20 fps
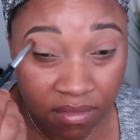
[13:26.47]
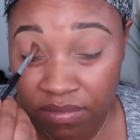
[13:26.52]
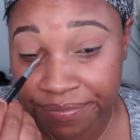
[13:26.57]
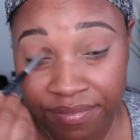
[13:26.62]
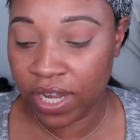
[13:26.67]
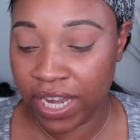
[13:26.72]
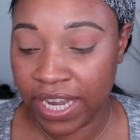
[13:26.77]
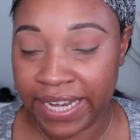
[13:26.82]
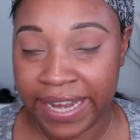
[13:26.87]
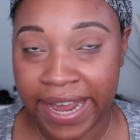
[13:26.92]

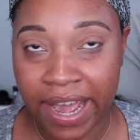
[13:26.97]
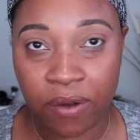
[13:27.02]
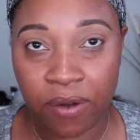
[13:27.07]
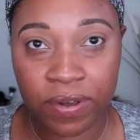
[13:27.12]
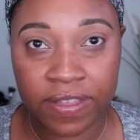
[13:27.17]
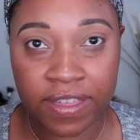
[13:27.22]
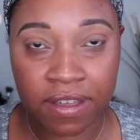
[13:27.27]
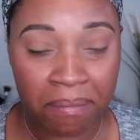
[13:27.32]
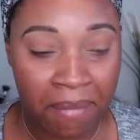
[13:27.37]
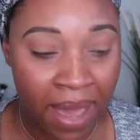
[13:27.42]
Okay, now
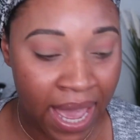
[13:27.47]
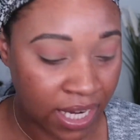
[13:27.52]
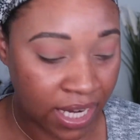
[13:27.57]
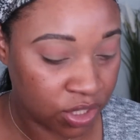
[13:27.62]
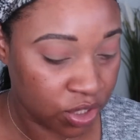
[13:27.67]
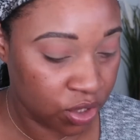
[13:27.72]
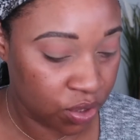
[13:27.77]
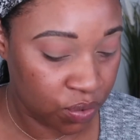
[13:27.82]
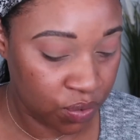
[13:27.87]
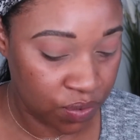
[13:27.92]
with a
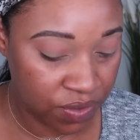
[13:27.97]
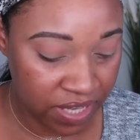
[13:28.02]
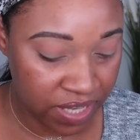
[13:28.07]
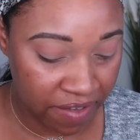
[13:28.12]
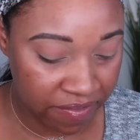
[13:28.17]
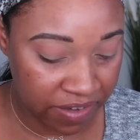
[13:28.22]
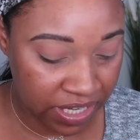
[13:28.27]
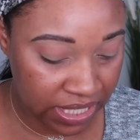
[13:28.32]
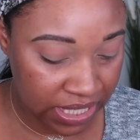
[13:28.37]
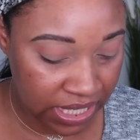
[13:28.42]
MAC
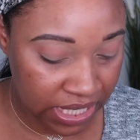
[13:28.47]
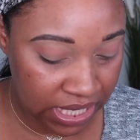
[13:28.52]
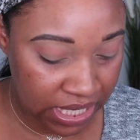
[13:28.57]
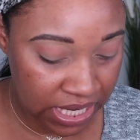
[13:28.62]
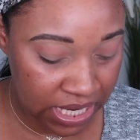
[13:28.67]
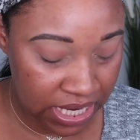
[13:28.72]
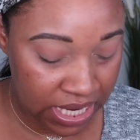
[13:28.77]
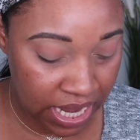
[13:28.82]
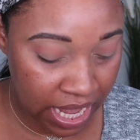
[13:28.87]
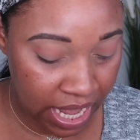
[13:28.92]

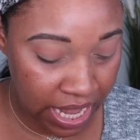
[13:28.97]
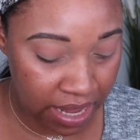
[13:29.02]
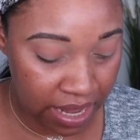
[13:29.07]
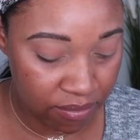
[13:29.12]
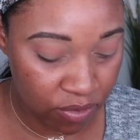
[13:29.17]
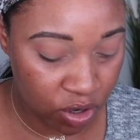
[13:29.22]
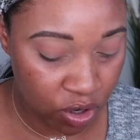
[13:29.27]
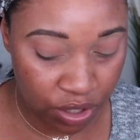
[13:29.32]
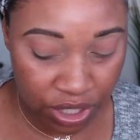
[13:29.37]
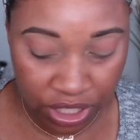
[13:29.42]
217, I
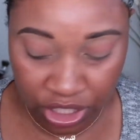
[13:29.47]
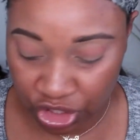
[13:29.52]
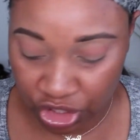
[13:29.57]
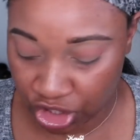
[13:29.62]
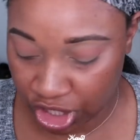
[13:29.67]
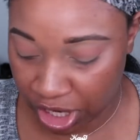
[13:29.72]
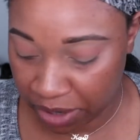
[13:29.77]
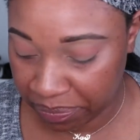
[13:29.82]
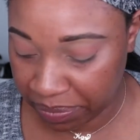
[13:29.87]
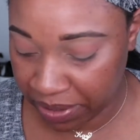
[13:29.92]
am gonna
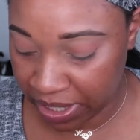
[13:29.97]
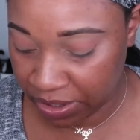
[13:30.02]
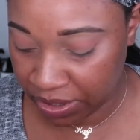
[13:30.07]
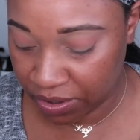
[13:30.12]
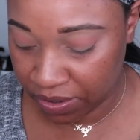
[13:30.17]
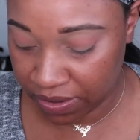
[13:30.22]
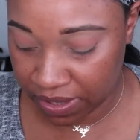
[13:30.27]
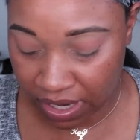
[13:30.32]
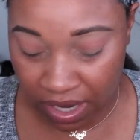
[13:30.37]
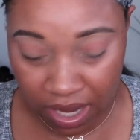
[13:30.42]
jump
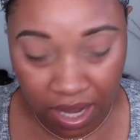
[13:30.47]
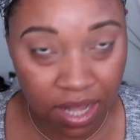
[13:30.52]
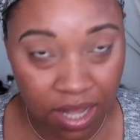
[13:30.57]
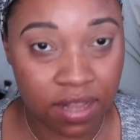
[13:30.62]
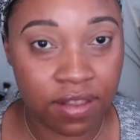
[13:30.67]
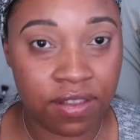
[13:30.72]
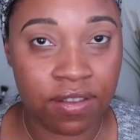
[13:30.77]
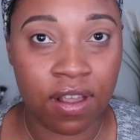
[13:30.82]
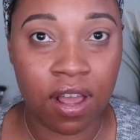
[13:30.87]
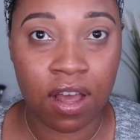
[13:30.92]
into the
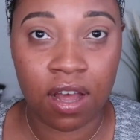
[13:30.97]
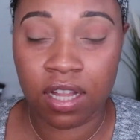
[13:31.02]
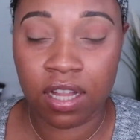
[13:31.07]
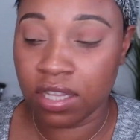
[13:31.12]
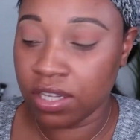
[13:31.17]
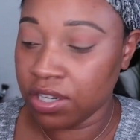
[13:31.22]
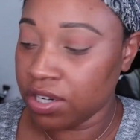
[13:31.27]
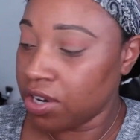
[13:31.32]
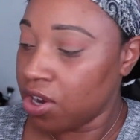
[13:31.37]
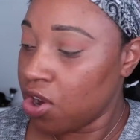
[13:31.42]

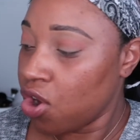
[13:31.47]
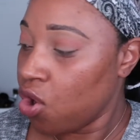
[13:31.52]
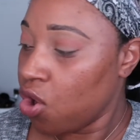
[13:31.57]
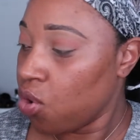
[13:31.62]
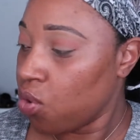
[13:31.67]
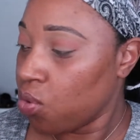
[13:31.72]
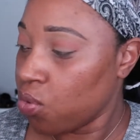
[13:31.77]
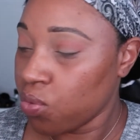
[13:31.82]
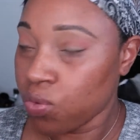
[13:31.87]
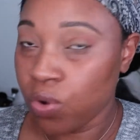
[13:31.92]
color
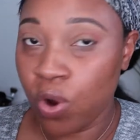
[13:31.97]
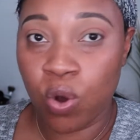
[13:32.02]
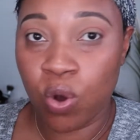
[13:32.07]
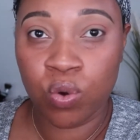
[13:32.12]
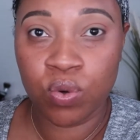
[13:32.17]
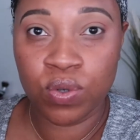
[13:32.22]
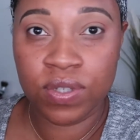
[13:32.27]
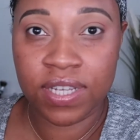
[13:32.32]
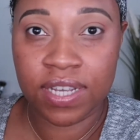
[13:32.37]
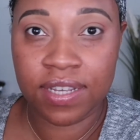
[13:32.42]

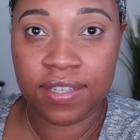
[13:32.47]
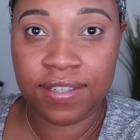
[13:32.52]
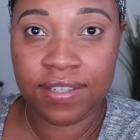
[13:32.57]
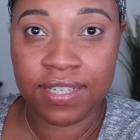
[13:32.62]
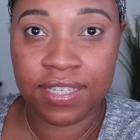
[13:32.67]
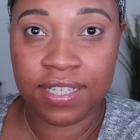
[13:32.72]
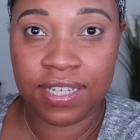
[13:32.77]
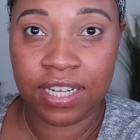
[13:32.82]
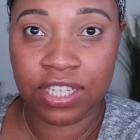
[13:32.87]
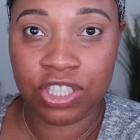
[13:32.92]
Rose
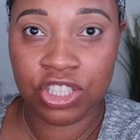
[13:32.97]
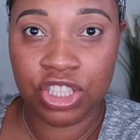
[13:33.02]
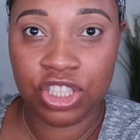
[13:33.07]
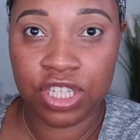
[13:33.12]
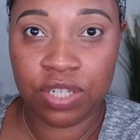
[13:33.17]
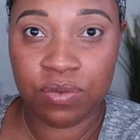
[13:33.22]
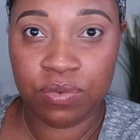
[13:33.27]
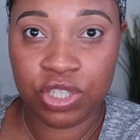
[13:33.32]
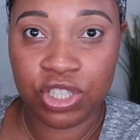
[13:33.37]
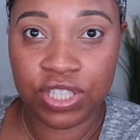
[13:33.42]

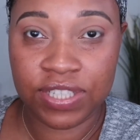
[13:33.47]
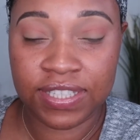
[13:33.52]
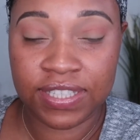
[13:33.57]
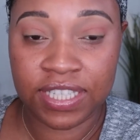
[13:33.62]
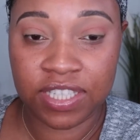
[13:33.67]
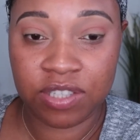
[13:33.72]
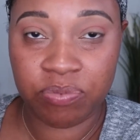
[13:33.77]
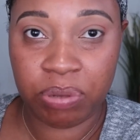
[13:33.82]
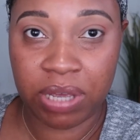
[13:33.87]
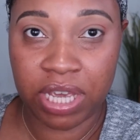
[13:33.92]
Seduction, which is
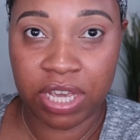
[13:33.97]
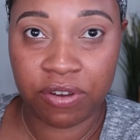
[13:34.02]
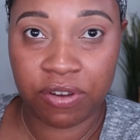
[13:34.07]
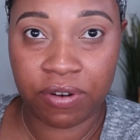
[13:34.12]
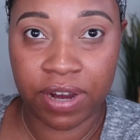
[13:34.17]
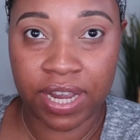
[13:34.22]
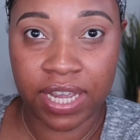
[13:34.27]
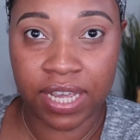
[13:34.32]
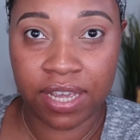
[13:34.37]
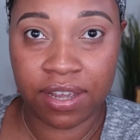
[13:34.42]
this
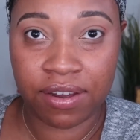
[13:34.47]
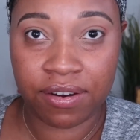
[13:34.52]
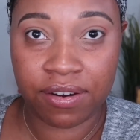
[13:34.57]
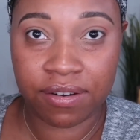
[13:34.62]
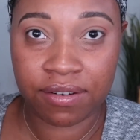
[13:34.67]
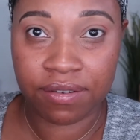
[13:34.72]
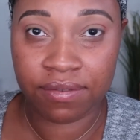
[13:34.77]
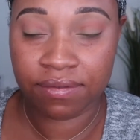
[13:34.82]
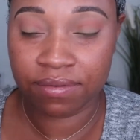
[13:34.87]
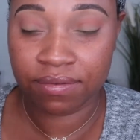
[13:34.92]
pink right here.